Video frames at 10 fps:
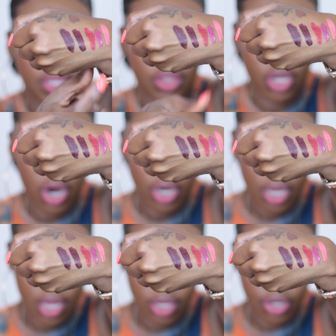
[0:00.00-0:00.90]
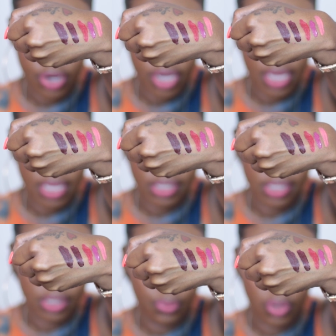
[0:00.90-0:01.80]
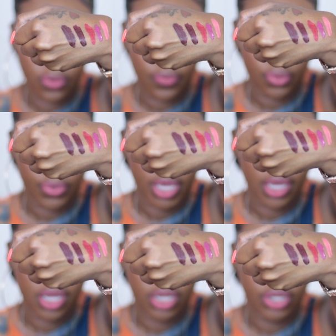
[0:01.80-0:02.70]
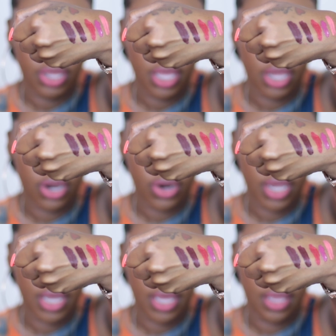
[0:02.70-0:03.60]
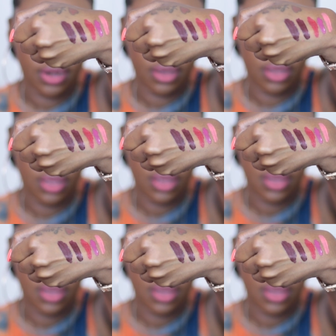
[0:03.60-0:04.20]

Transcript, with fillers: The third color is this beautiful red color here in uh,